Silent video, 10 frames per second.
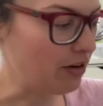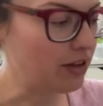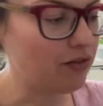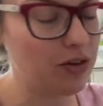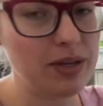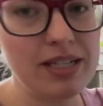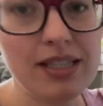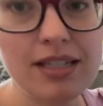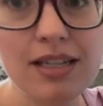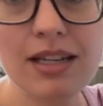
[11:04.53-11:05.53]
I'll give you a
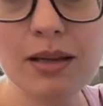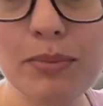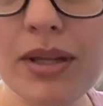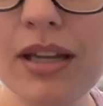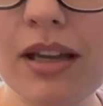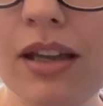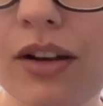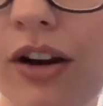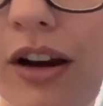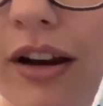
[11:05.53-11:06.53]
sneak peek
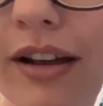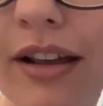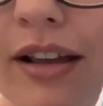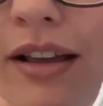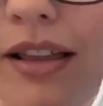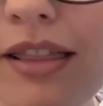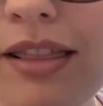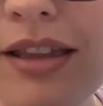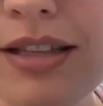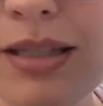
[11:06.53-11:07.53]
here.
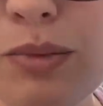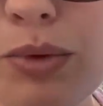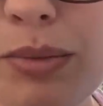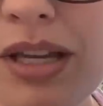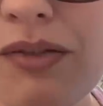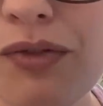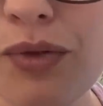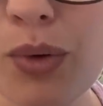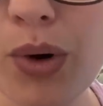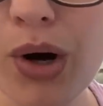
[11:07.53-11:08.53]
This will be
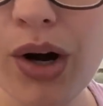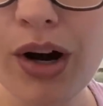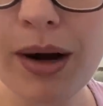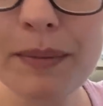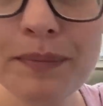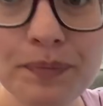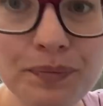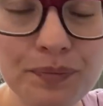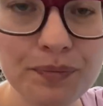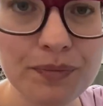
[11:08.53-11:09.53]
for
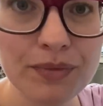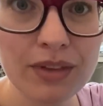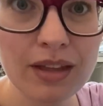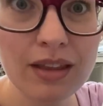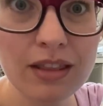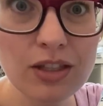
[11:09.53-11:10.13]
the